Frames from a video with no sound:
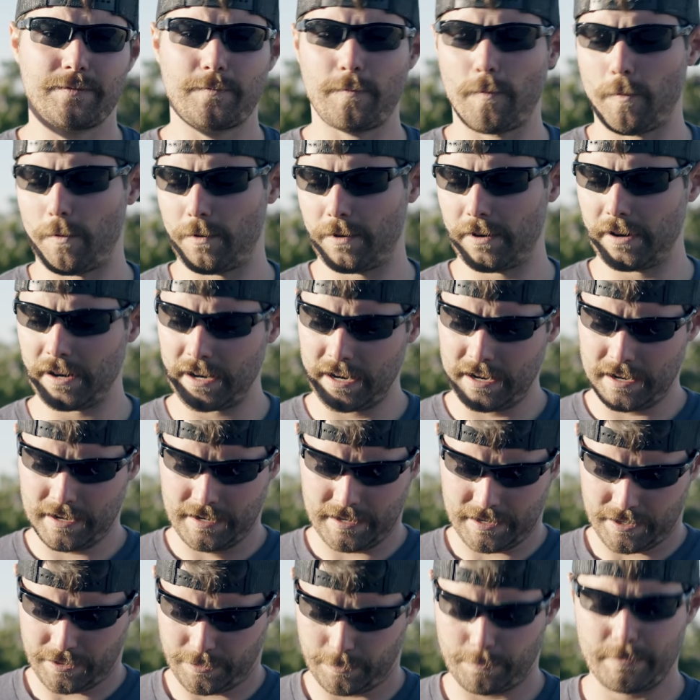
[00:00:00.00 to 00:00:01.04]
for
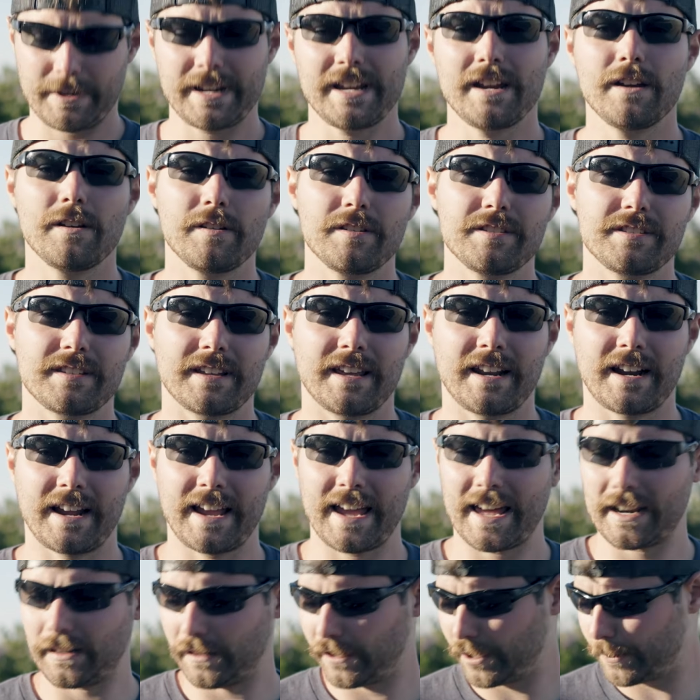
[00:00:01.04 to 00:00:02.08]
3 years, and I
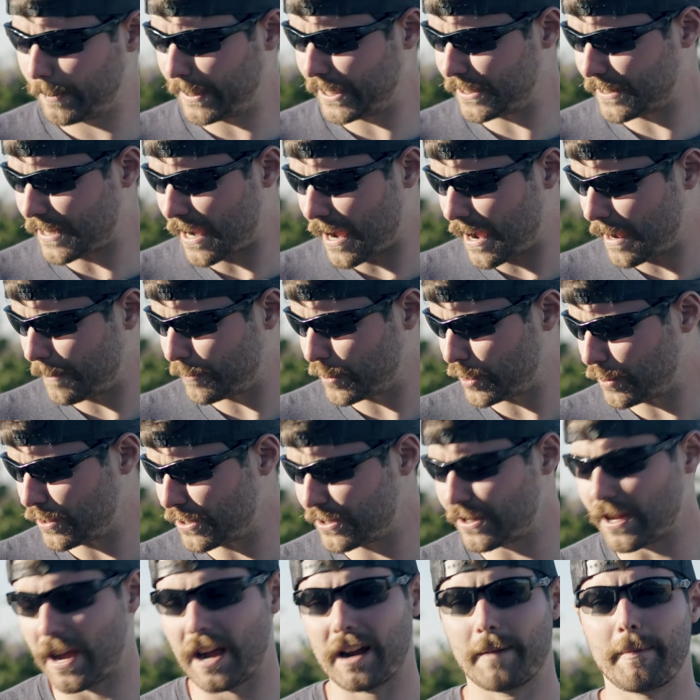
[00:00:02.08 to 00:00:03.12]
had a little bit of time to
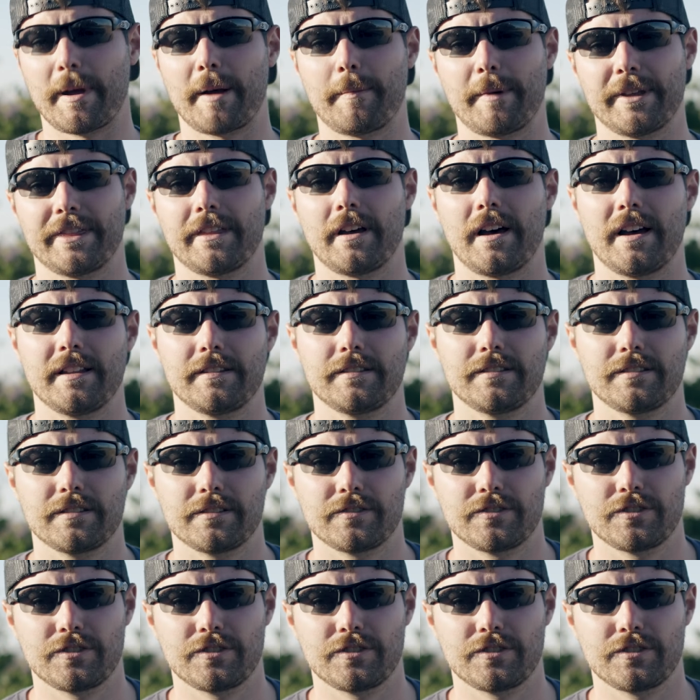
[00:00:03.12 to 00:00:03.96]
just talk about my thoughts.